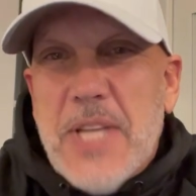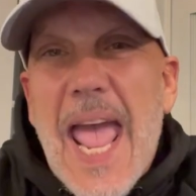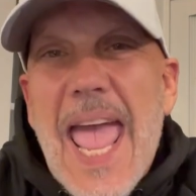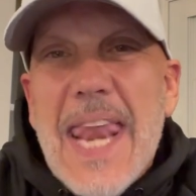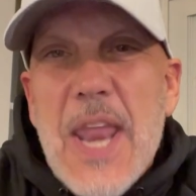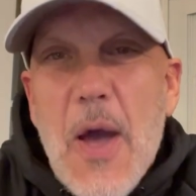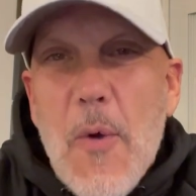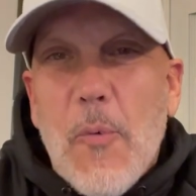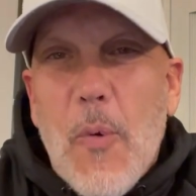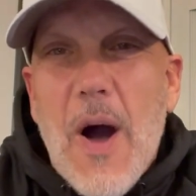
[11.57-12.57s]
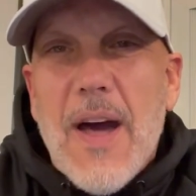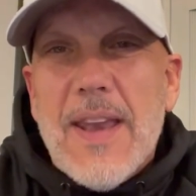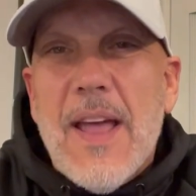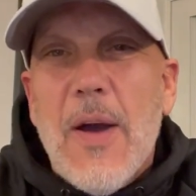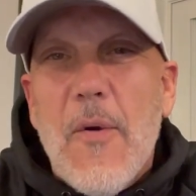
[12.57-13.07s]

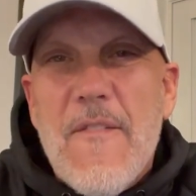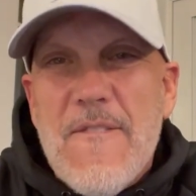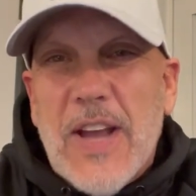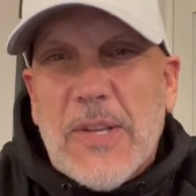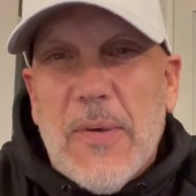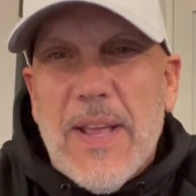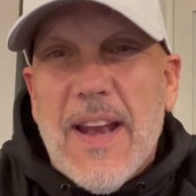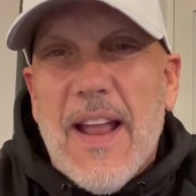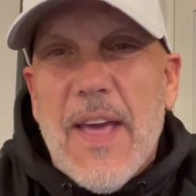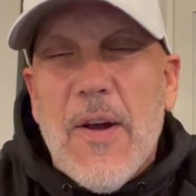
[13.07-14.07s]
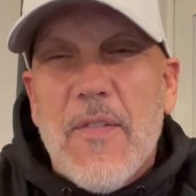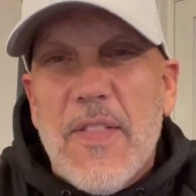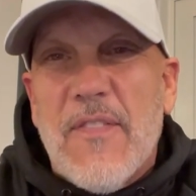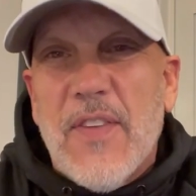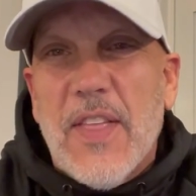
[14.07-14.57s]
10-1 victory tonight over
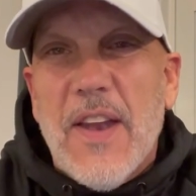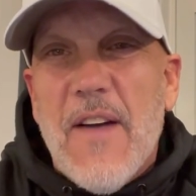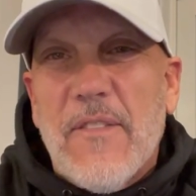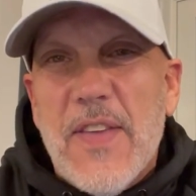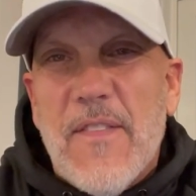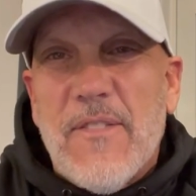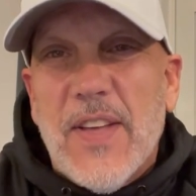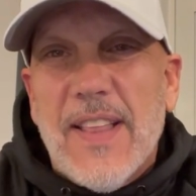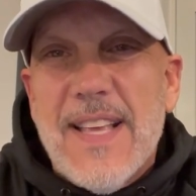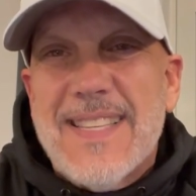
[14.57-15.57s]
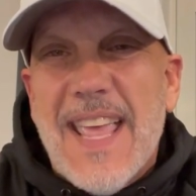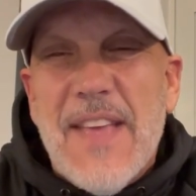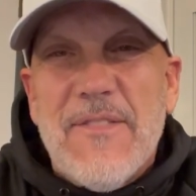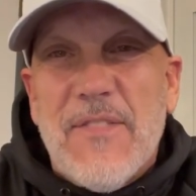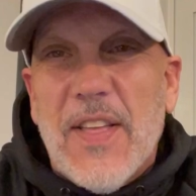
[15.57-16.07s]
the Philadelphia Phillies
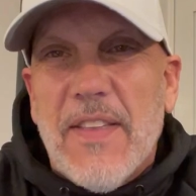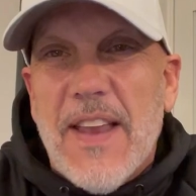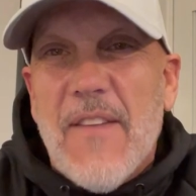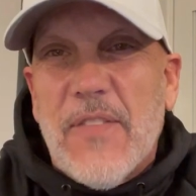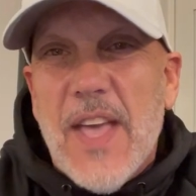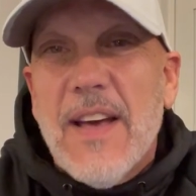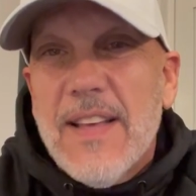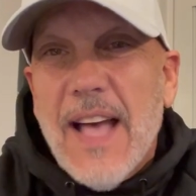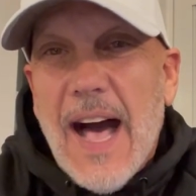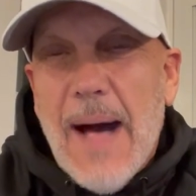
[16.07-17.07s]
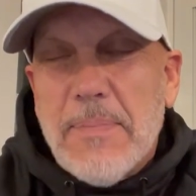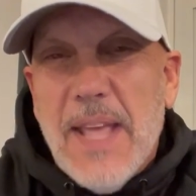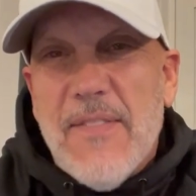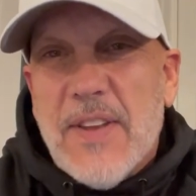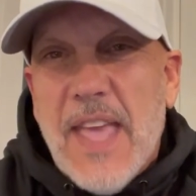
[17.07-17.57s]
in Philadelphia. I'm
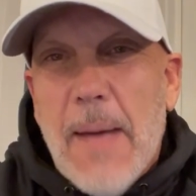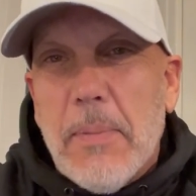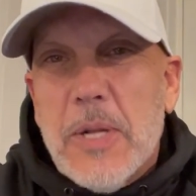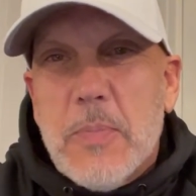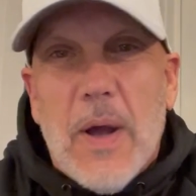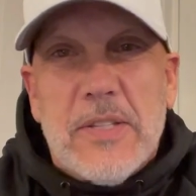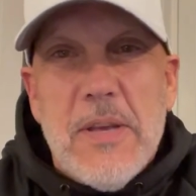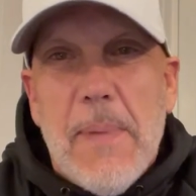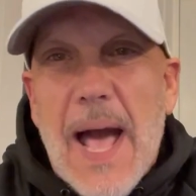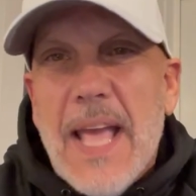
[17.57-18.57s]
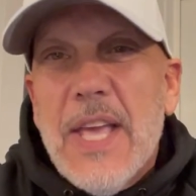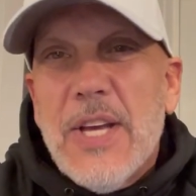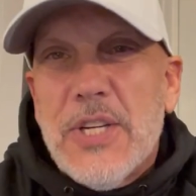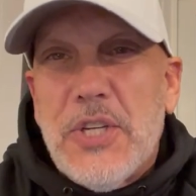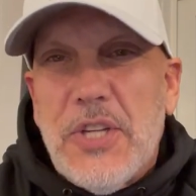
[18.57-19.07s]
David Kaplan. It's brought to you by
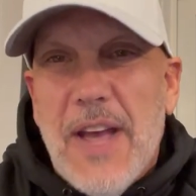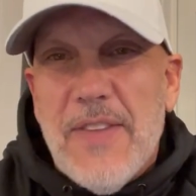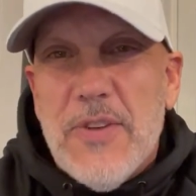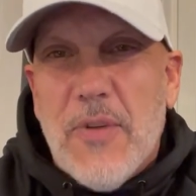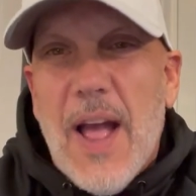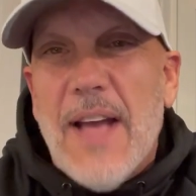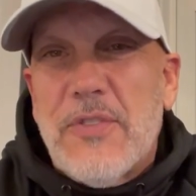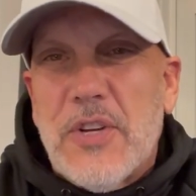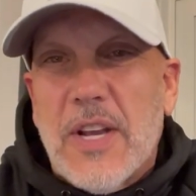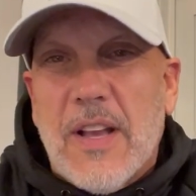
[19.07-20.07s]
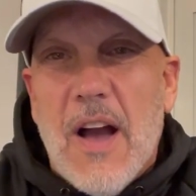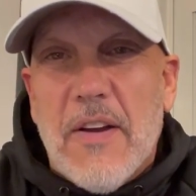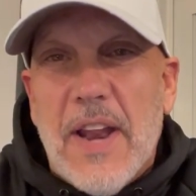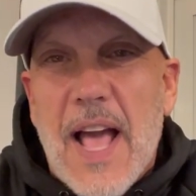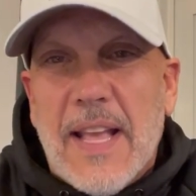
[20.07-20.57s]

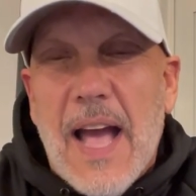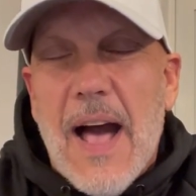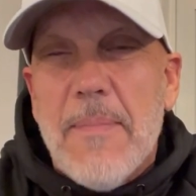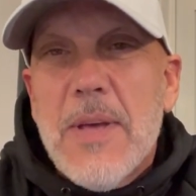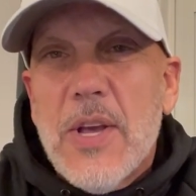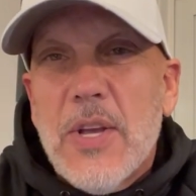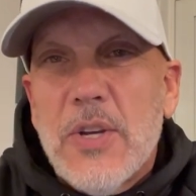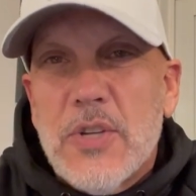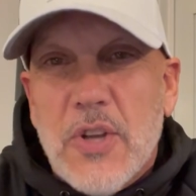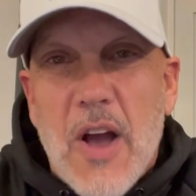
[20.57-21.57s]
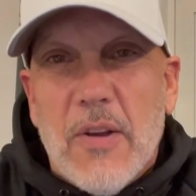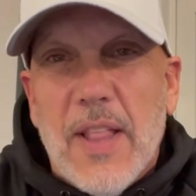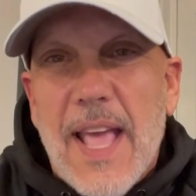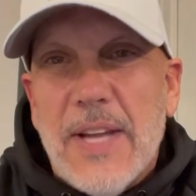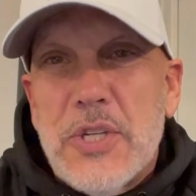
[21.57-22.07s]
ChevyDriveChicago.com, your
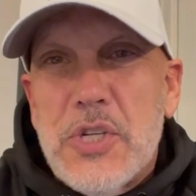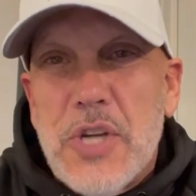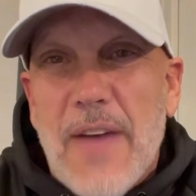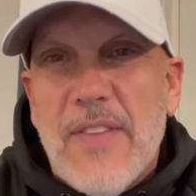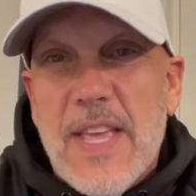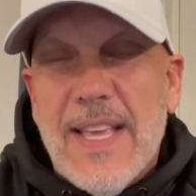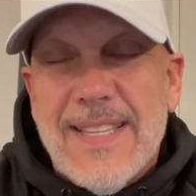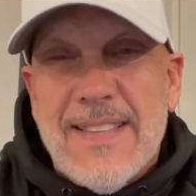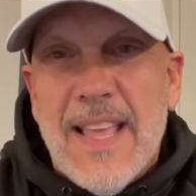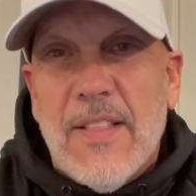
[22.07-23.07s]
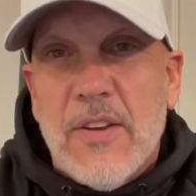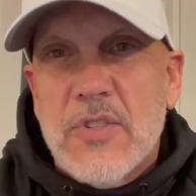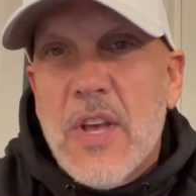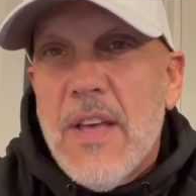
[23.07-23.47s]
Chicagoland Chevy dealers.